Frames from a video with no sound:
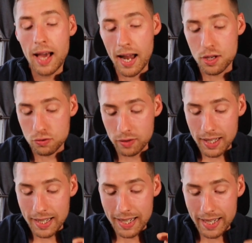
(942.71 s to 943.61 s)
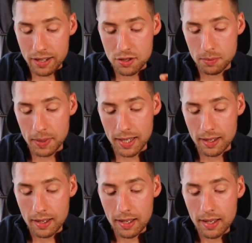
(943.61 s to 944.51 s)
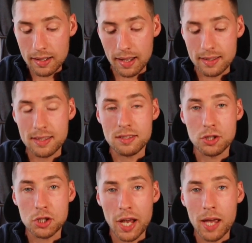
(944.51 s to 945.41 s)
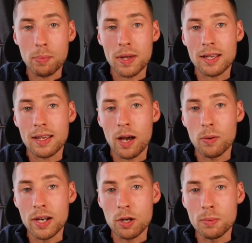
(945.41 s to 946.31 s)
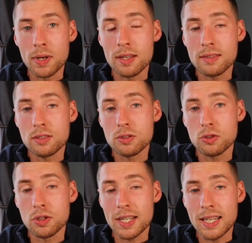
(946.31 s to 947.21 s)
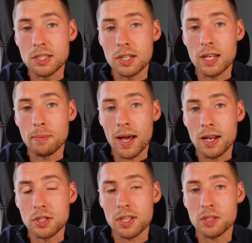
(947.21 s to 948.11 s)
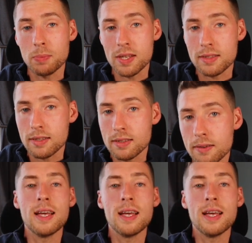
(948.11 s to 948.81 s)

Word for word: And it's really clear to me that this is shaping how Illumina is strategically managing its business.